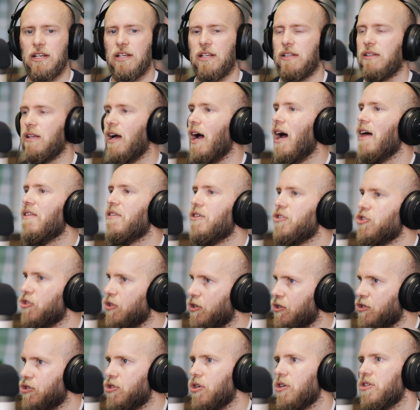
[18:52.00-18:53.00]
the other
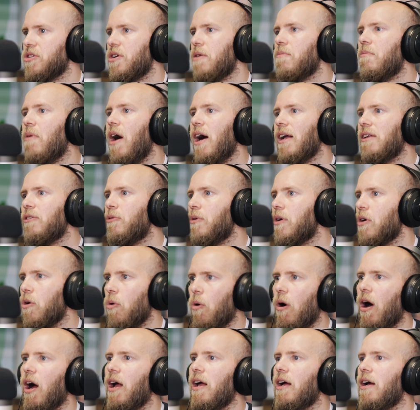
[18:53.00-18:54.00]
jurisdiction might
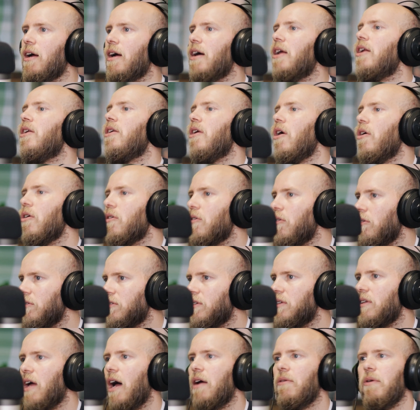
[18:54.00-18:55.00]
require a
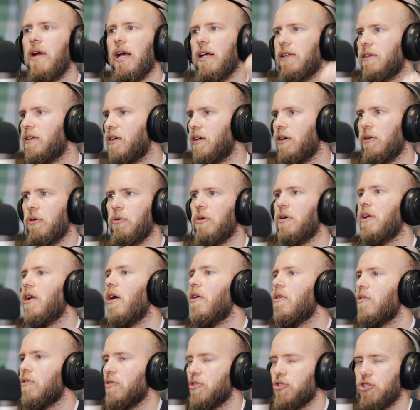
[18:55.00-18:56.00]
local director or a
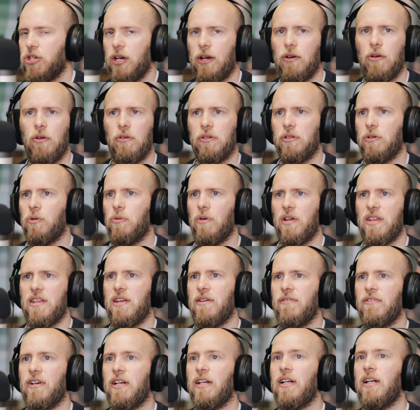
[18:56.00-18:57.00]
local mm. shareholder or
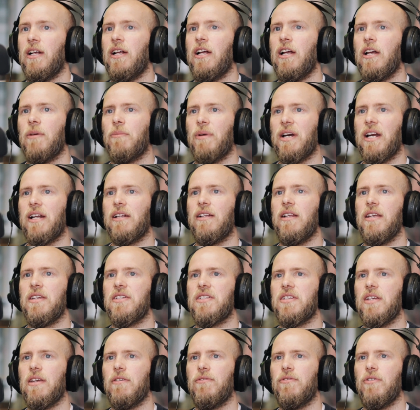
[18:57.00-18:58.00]
whatever. But at
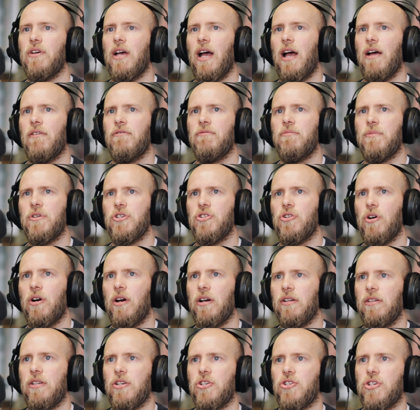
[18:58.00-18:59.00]
least if you have
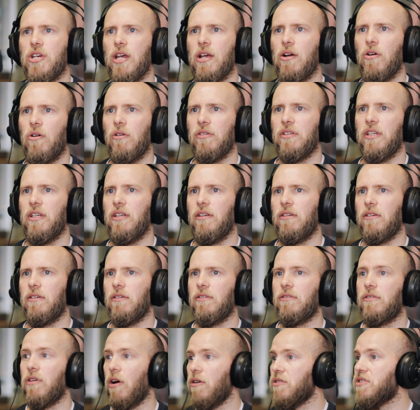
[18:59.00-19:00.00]
majority shareholding,
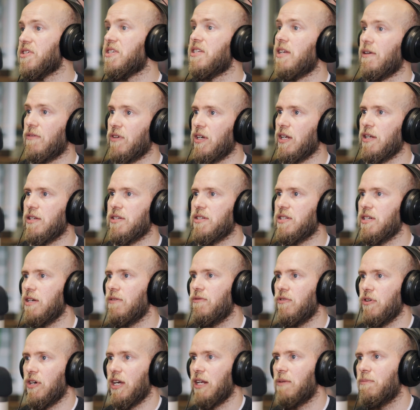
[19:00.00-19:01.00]
those dividends,
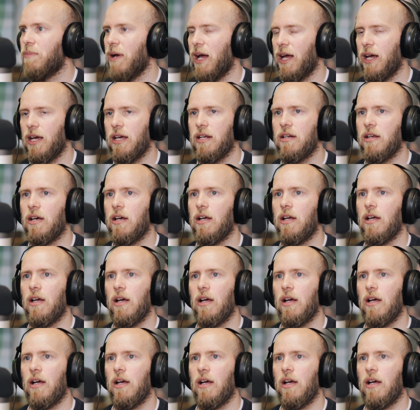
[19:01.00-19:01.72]
if you get paid,